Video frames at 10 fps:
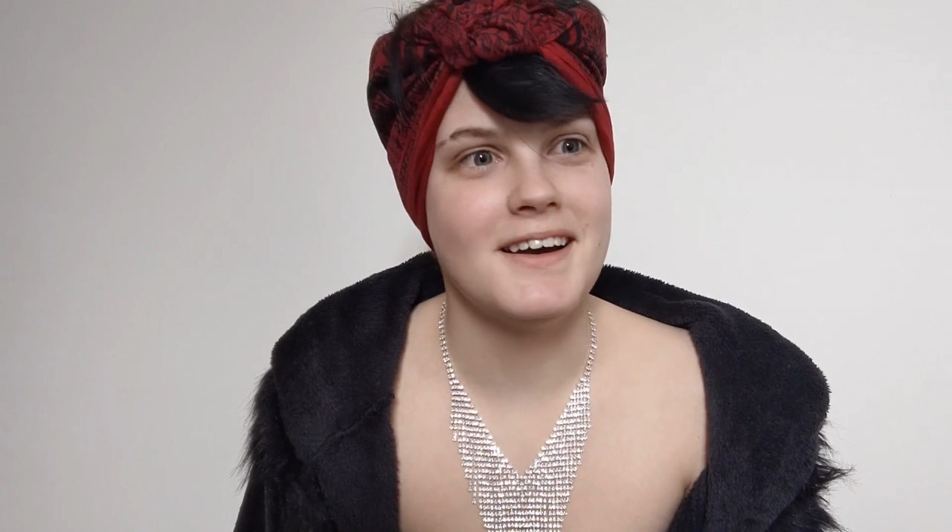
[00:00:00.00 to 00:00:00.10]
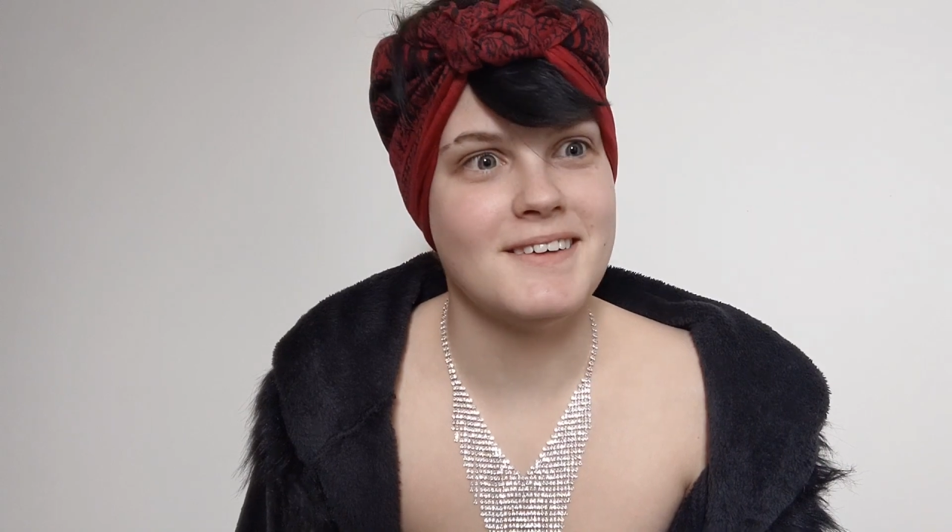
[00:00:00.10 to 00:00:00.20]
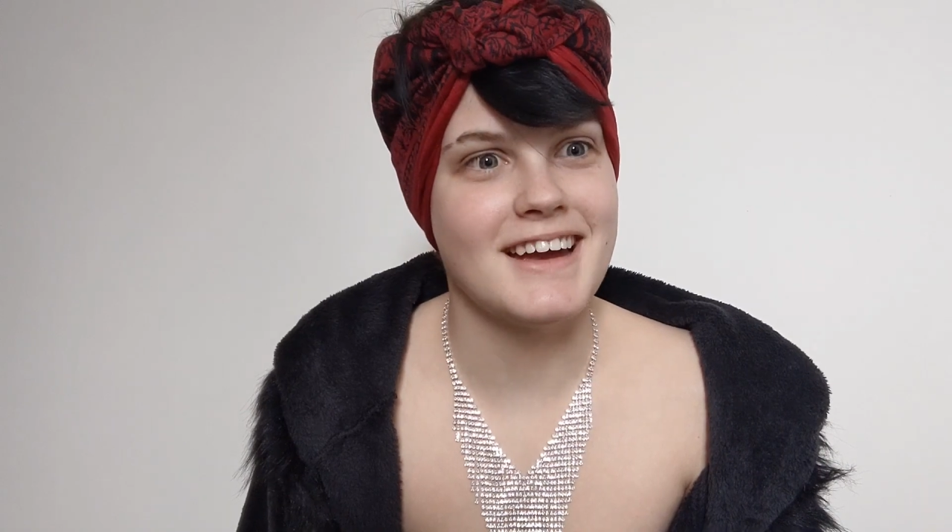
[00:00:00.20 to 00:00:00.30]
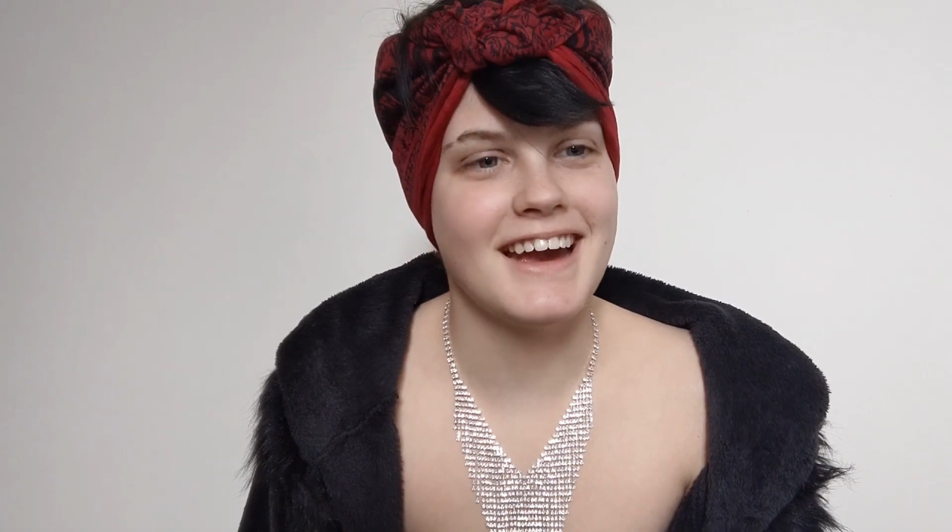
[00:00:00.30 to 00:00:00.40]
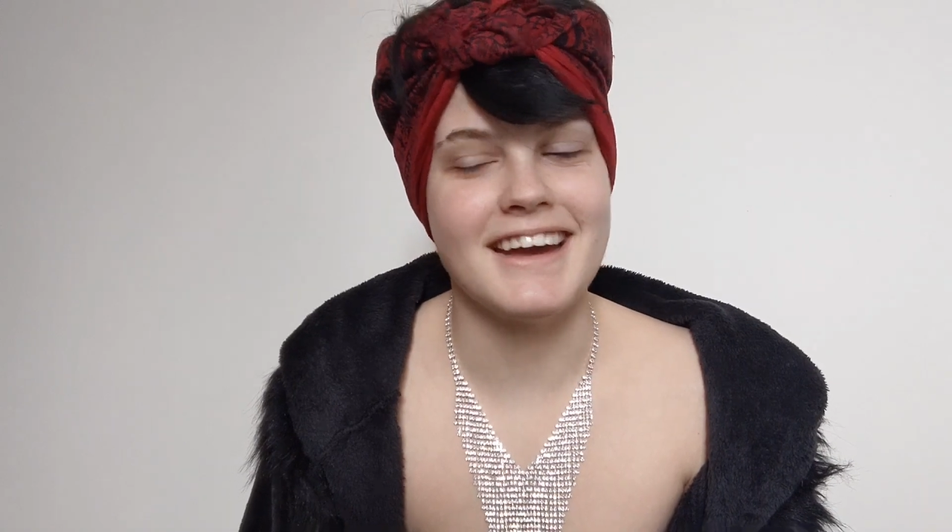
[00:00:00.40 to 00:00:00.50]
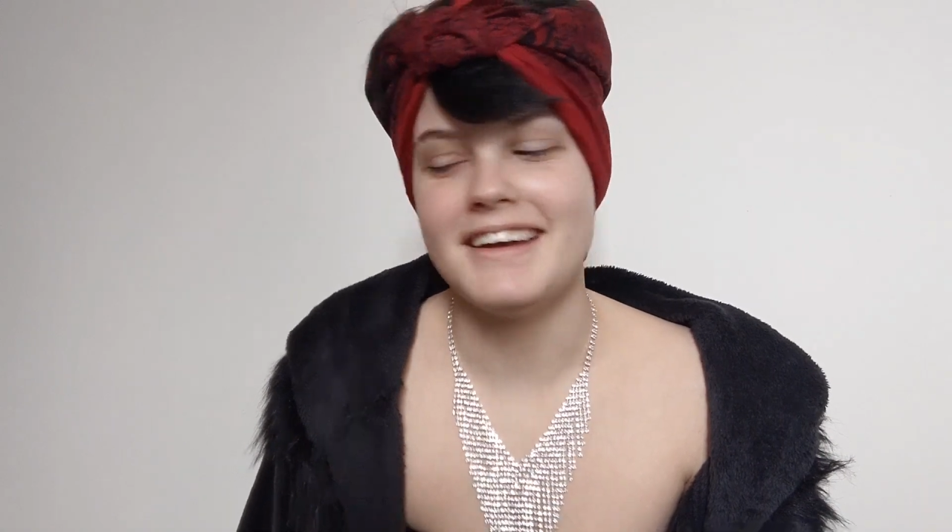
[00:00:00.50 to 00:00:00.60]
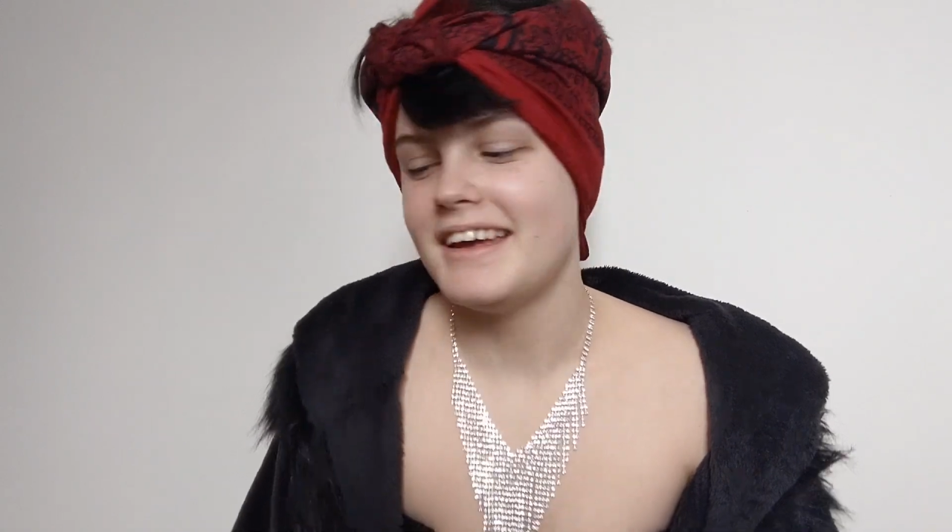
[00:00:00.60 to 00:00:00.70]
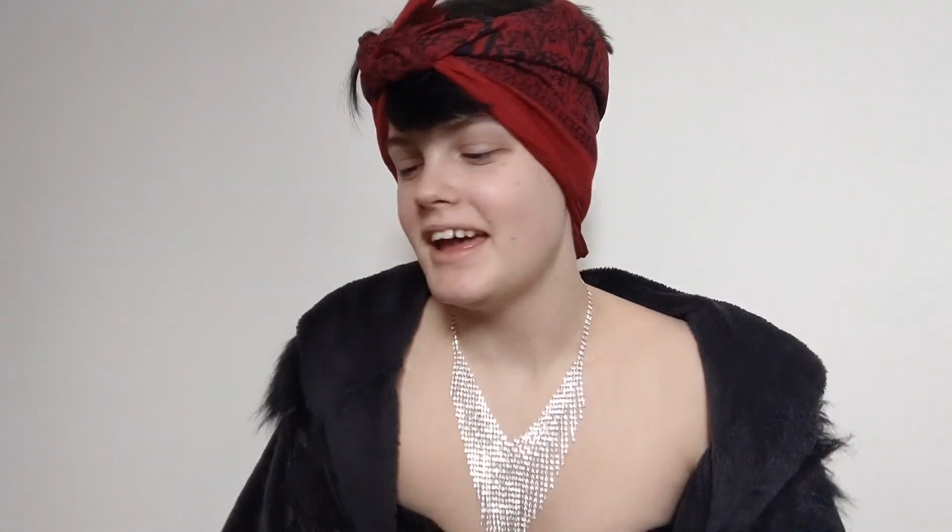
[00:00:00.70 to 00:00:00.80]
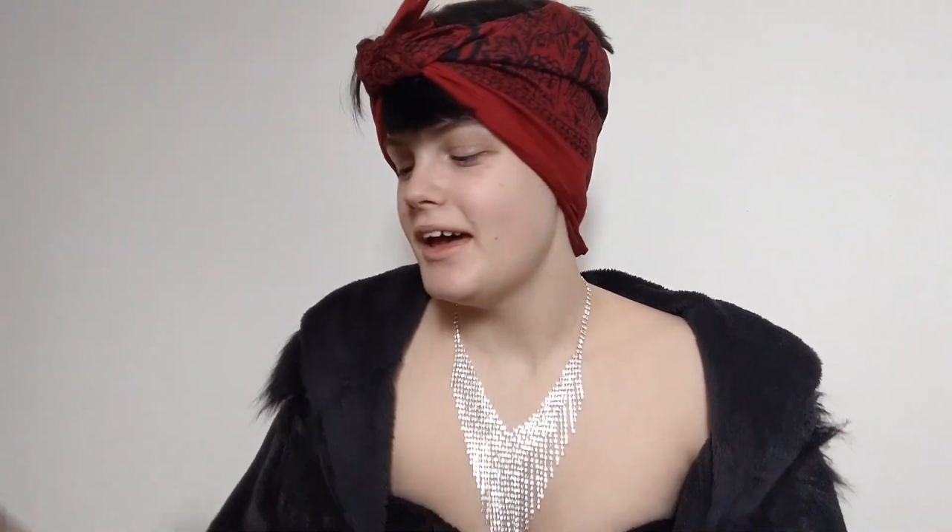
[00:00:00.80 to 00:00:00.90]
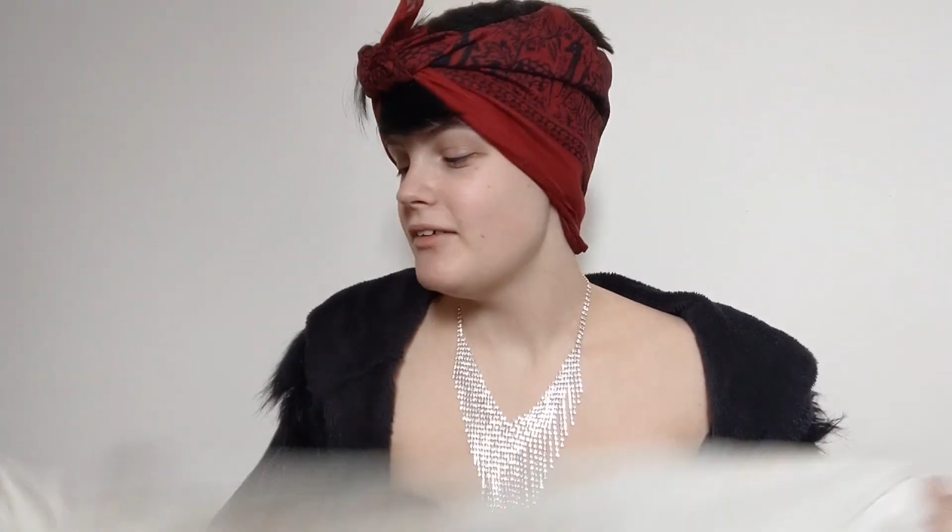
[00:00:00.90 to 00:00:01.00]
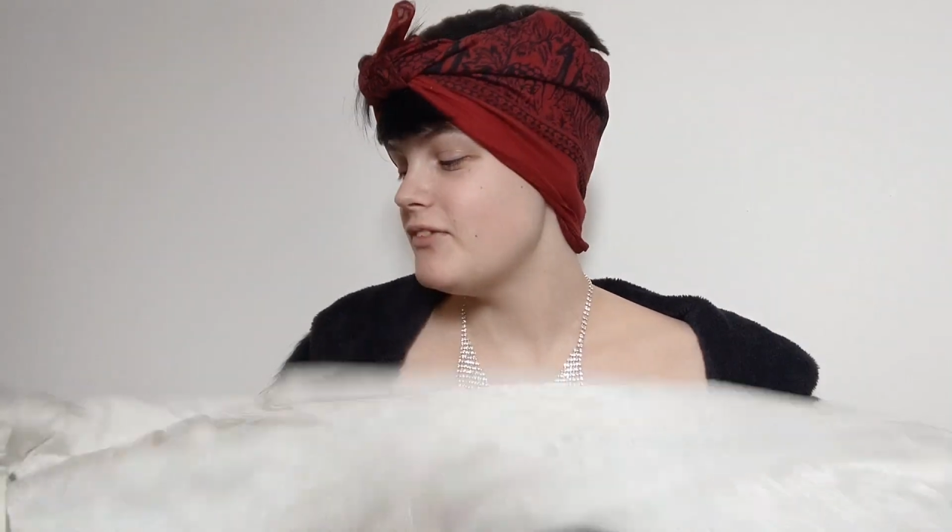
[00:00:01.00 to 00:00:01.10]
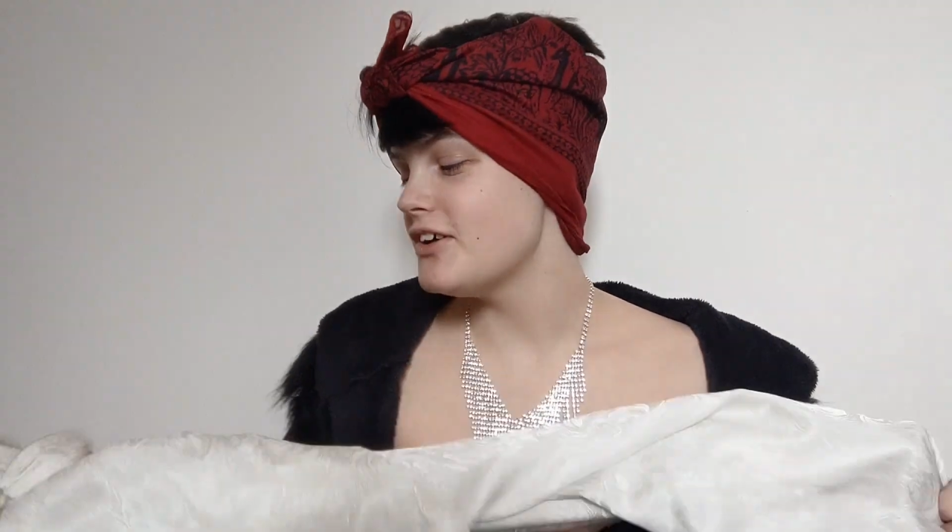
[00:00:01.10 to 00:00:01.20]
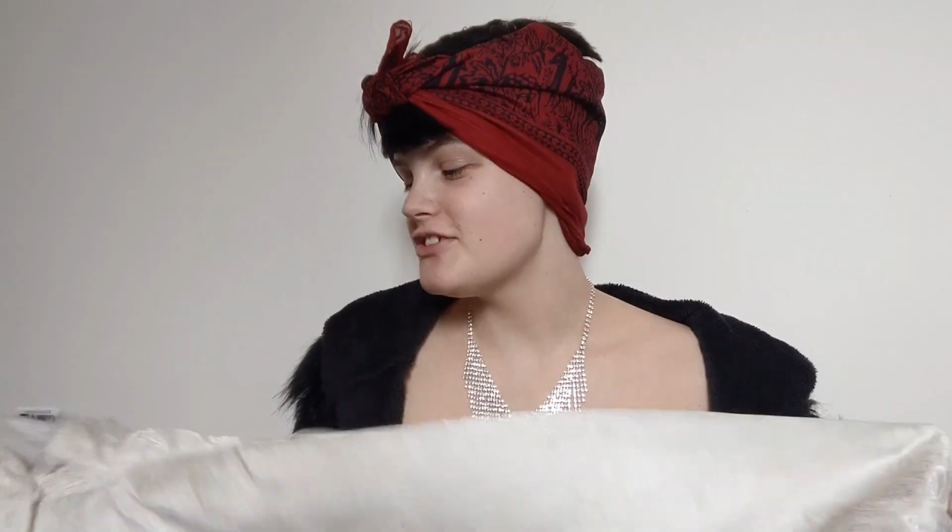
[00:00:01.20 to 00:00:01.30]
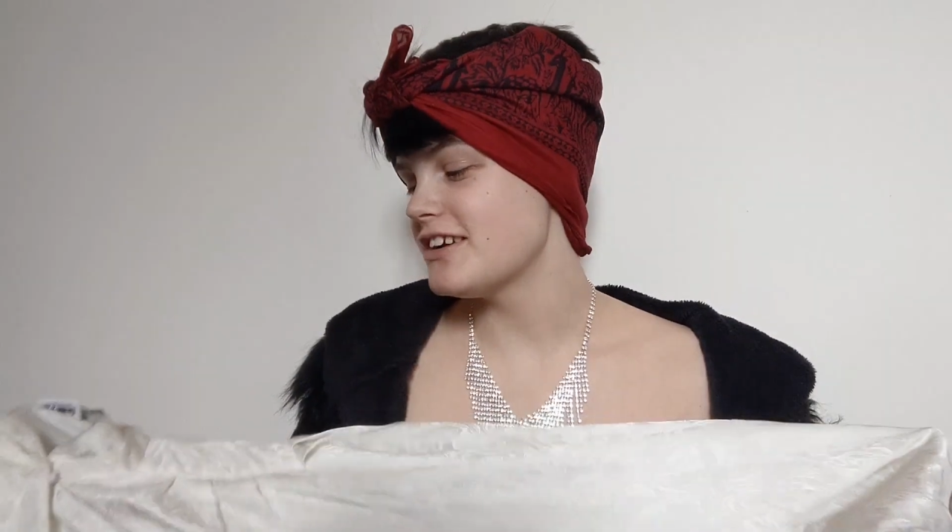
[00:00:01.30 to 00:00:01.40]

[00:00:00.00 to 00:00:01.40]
Okay, first